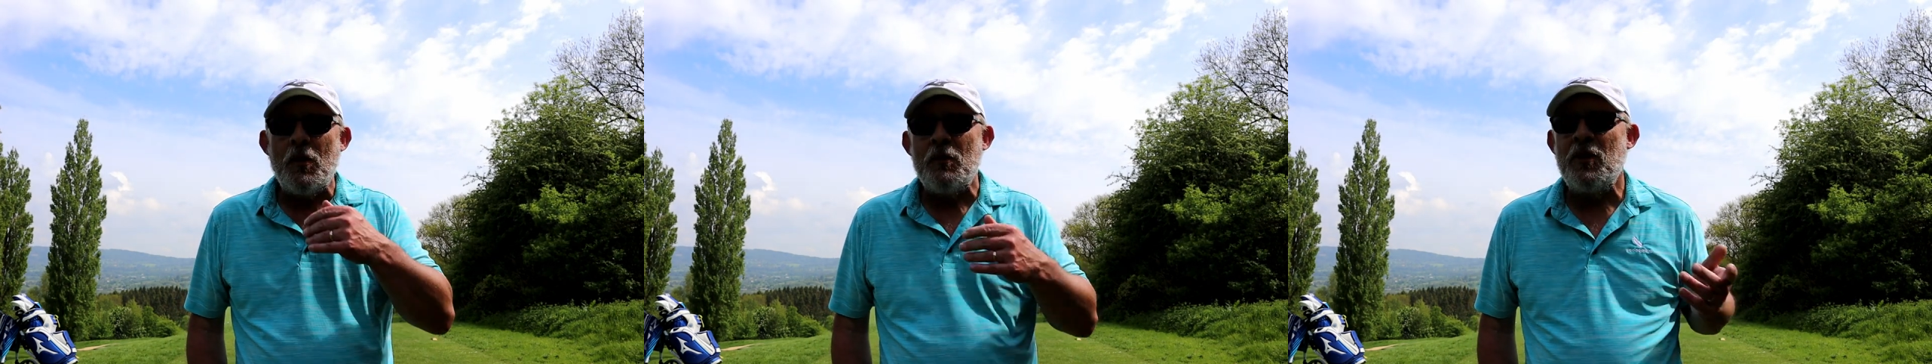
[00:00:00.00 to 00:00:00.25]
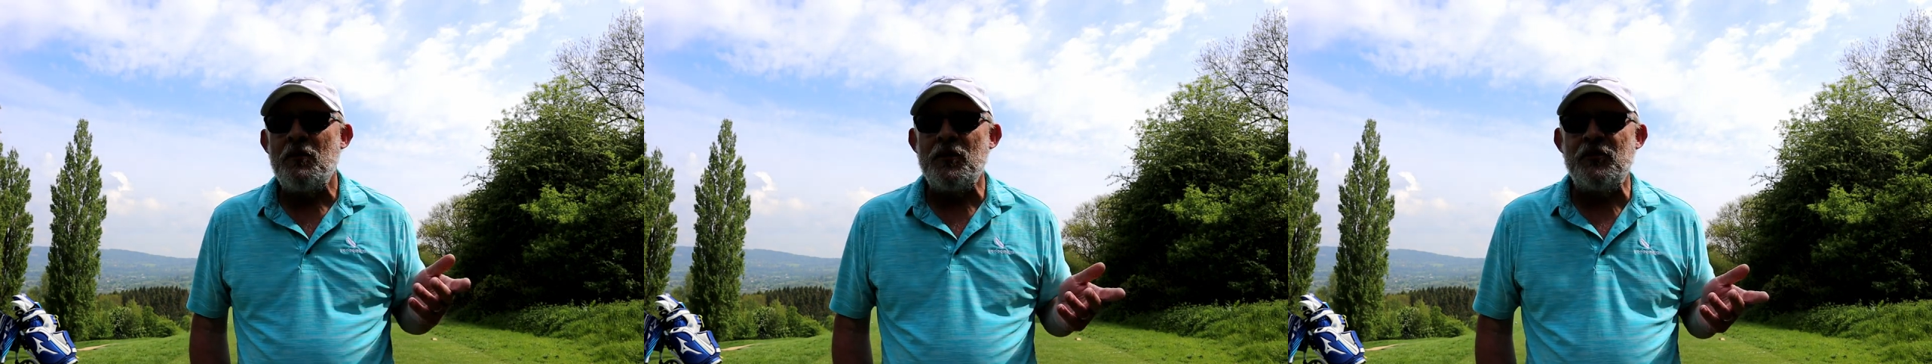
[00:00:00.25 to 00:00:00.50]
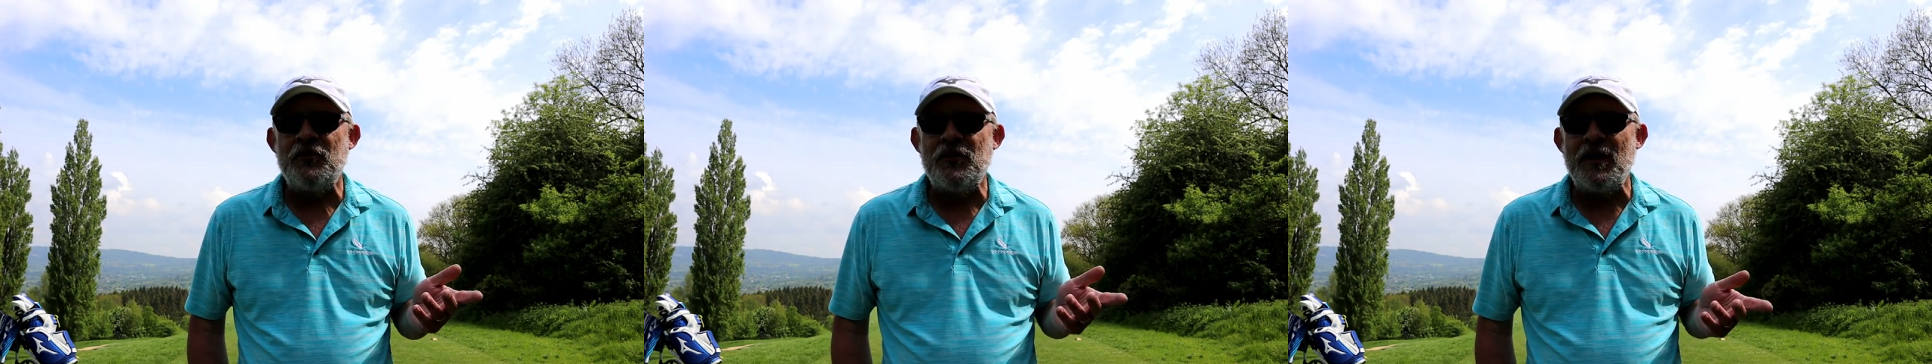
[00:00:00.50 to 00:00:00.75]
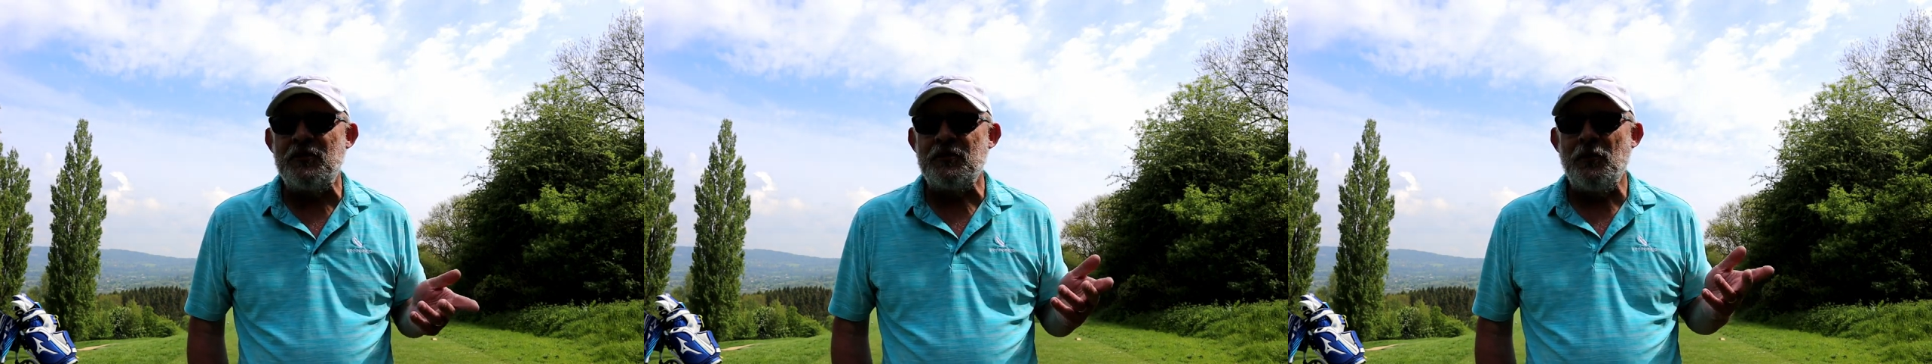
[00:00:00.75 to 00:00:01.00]
whether it's
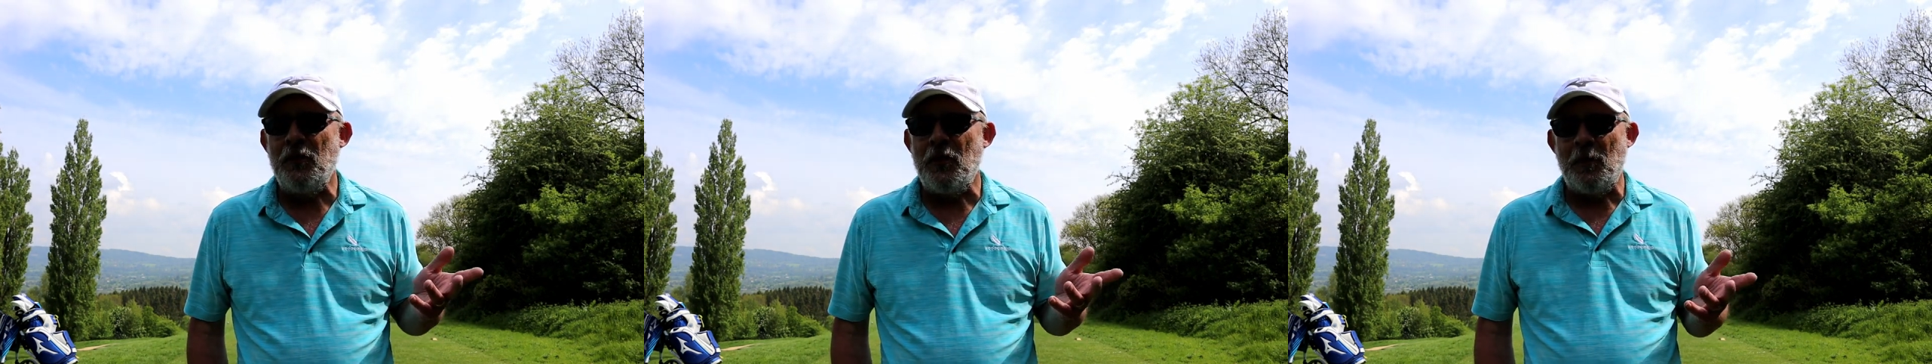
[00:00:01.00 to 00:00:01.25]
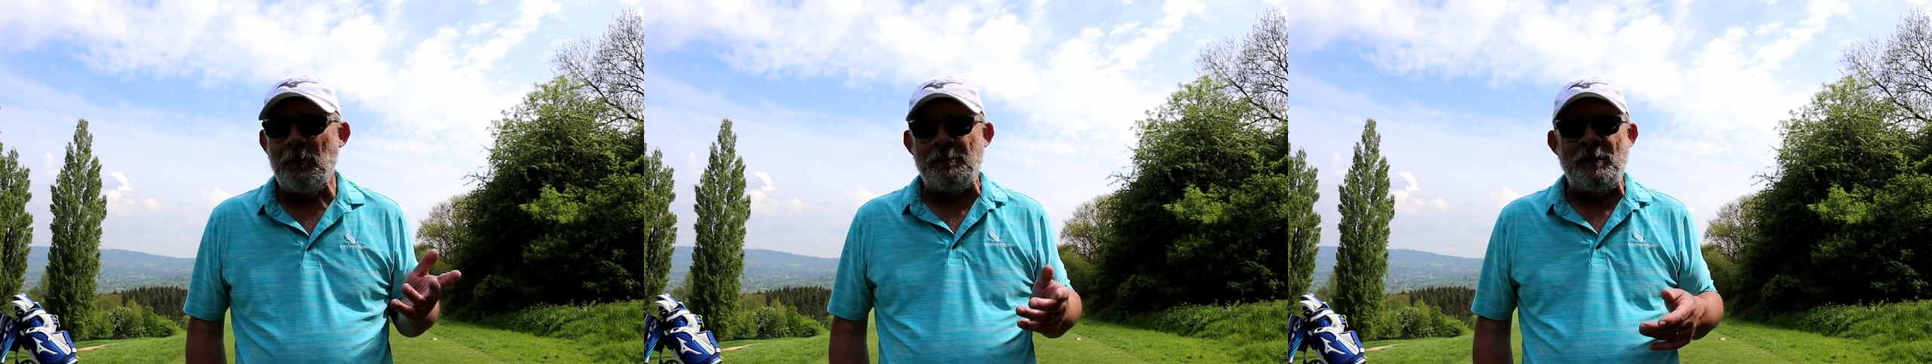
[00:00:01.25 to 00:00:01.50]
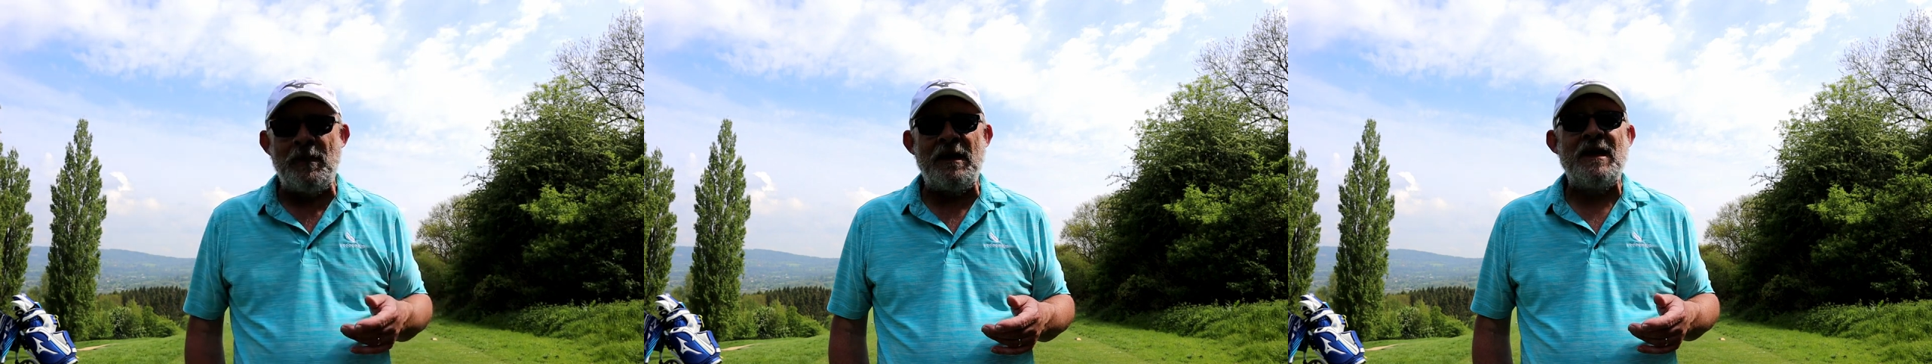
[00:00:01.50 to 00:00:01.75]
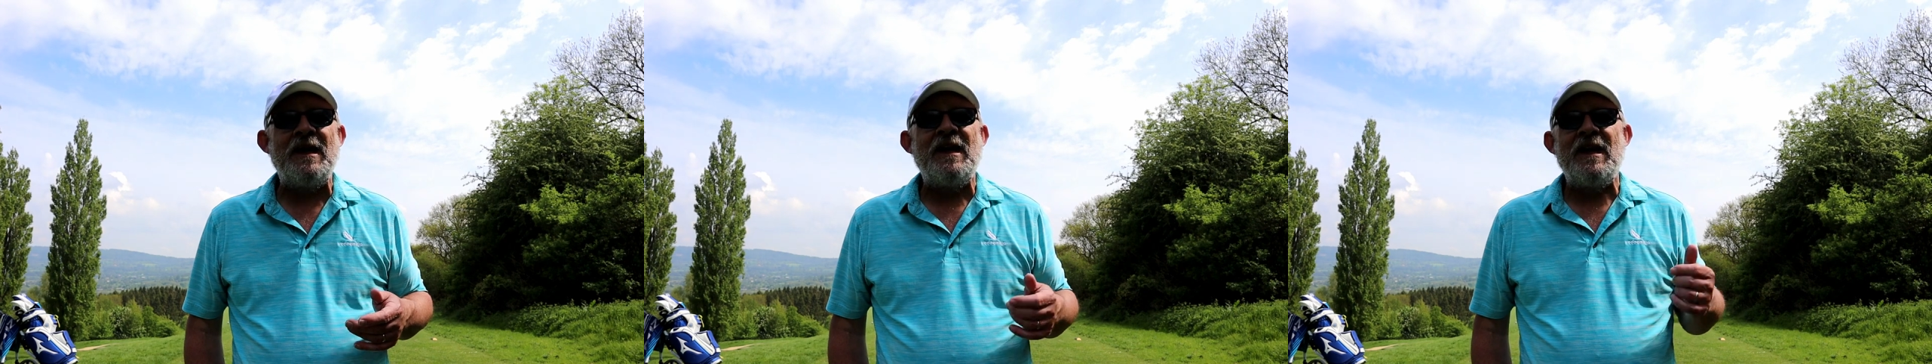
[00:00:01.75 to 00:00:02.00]
6 or not,
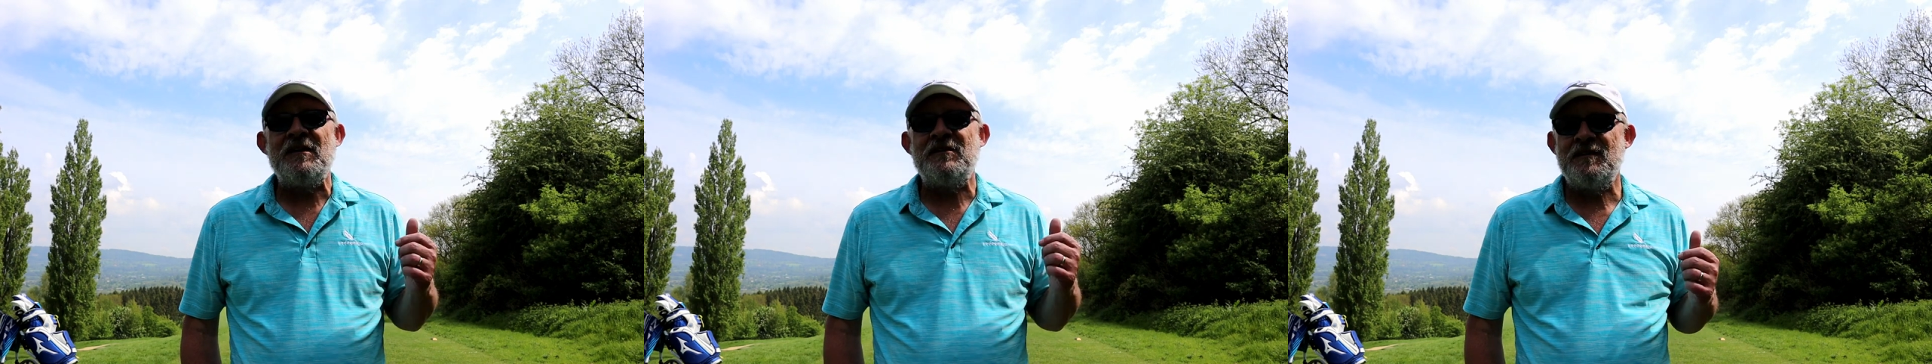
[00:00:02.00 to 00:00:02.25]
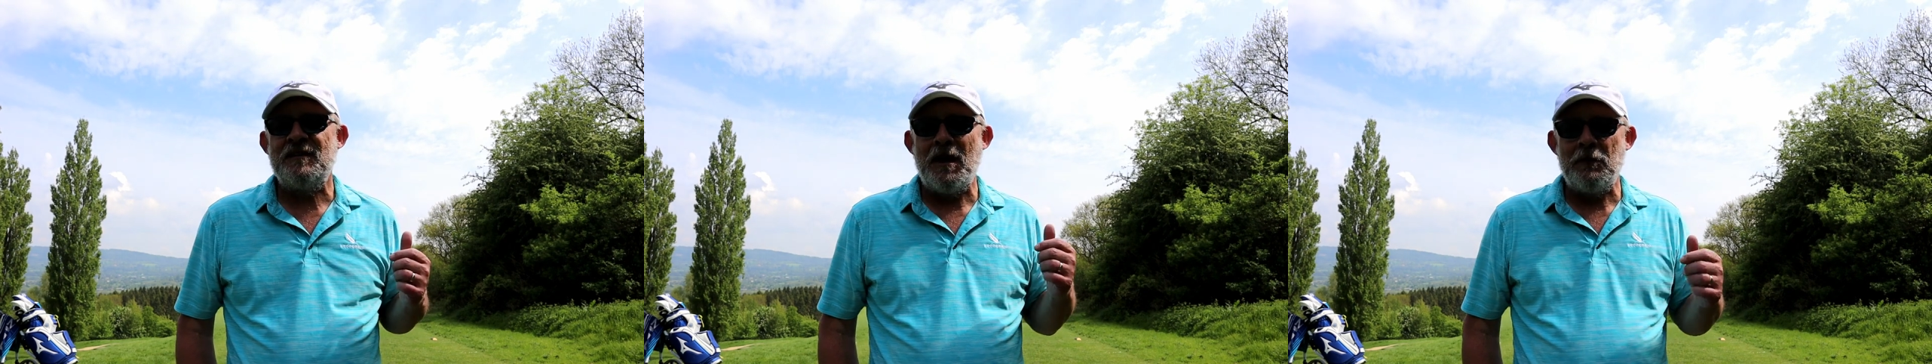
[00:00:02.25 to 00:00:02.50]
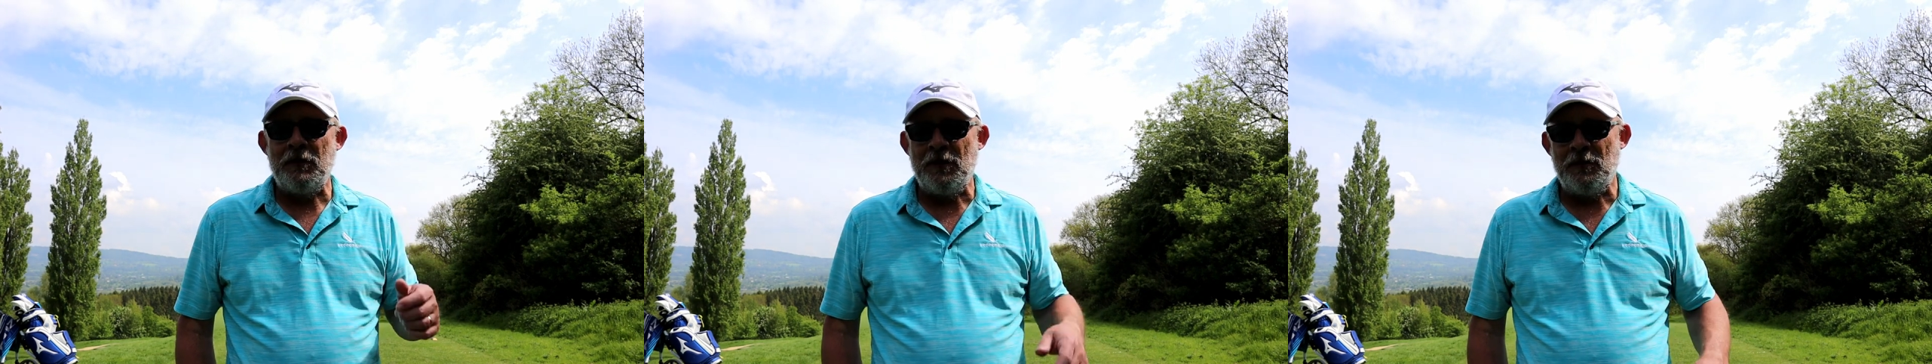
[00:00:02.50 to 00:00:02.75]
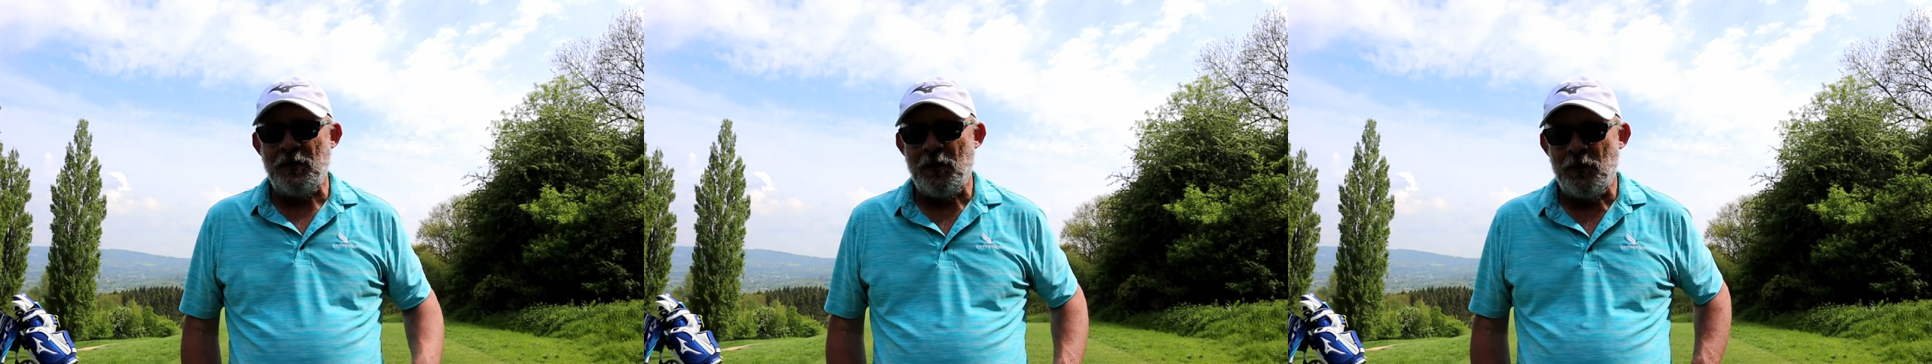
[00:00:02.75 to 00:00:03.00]
it's a
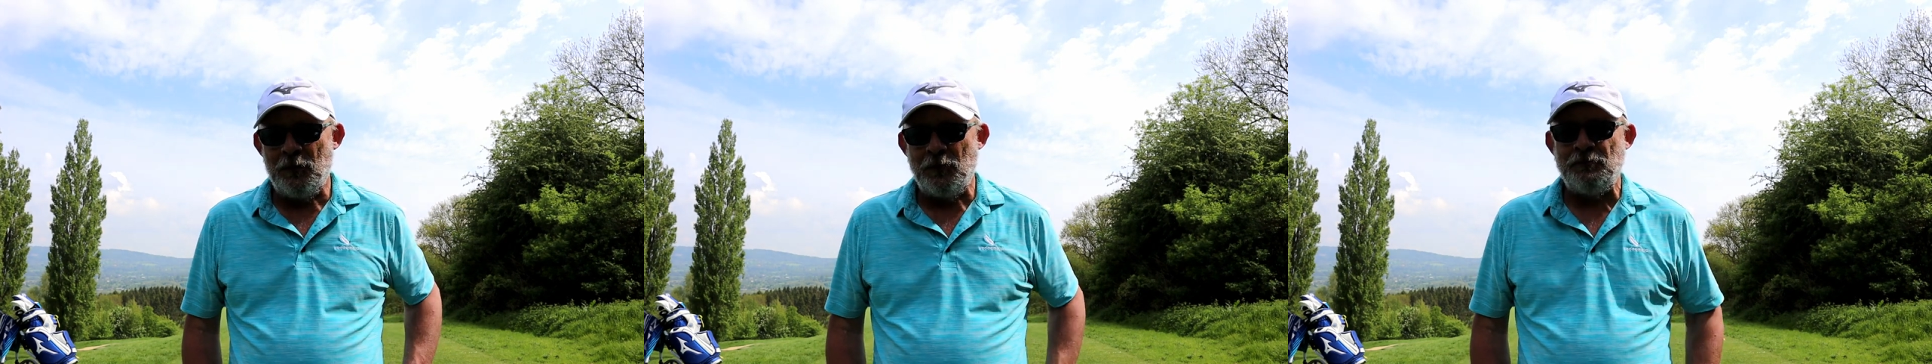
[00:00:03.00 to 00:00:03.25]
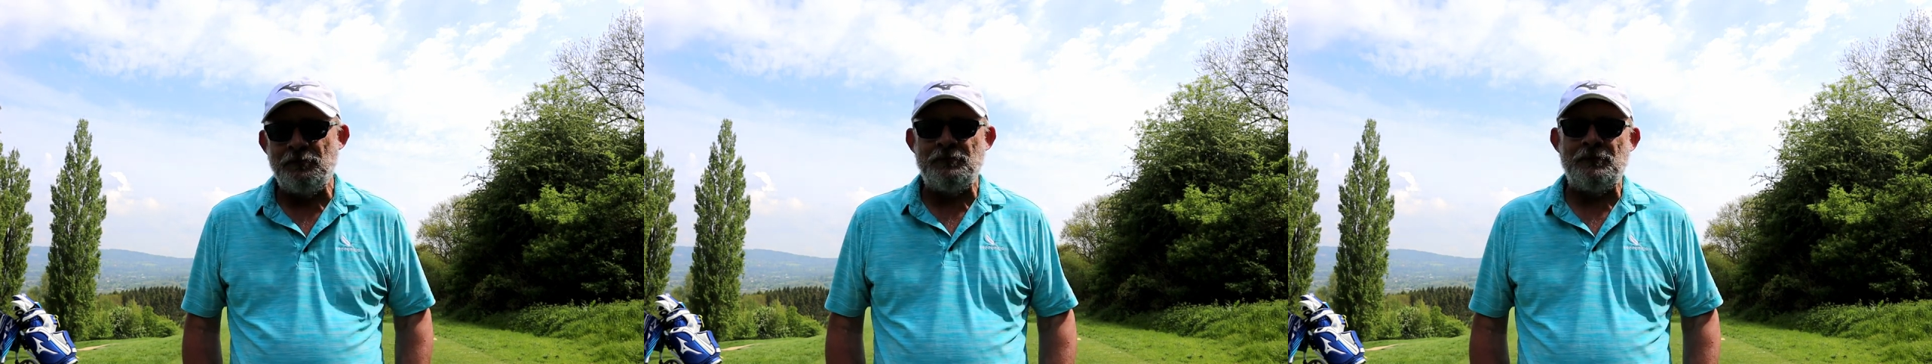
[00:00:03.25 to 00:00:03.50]
downhill hole.